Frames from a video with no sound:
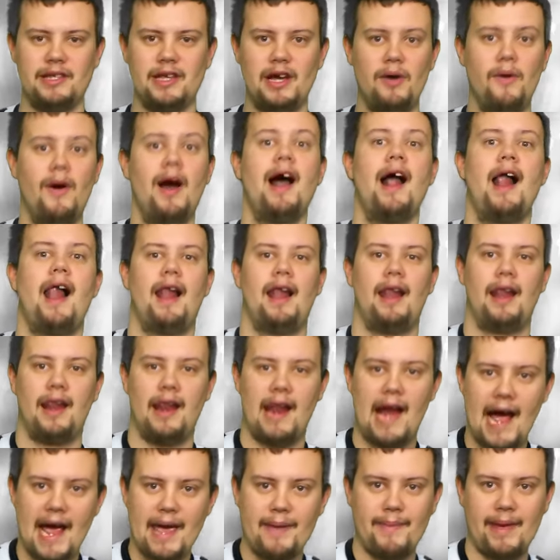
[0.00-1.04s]
So,
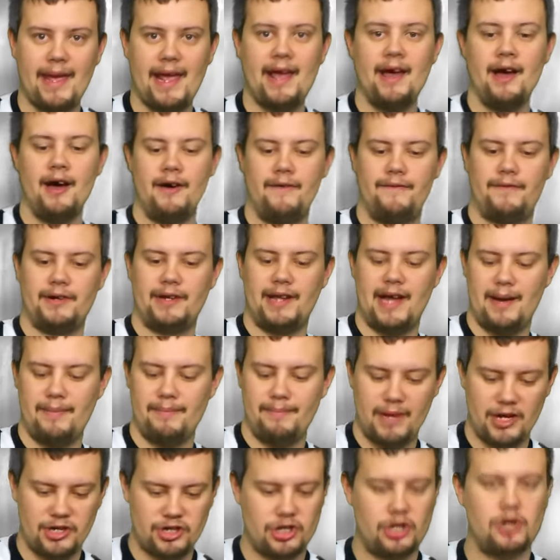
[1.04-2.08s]
Limey for
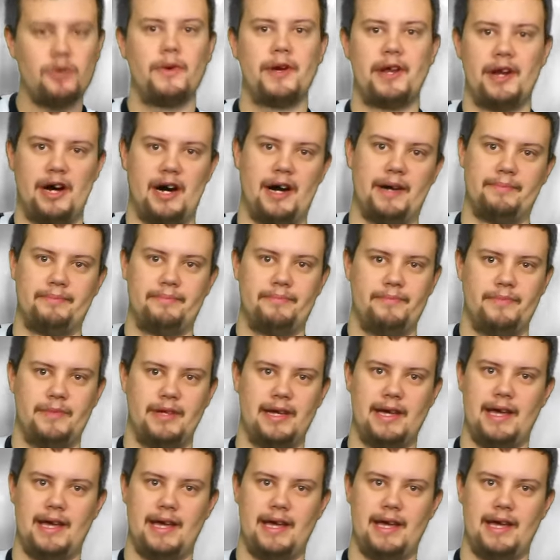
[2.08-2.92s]
not much going on.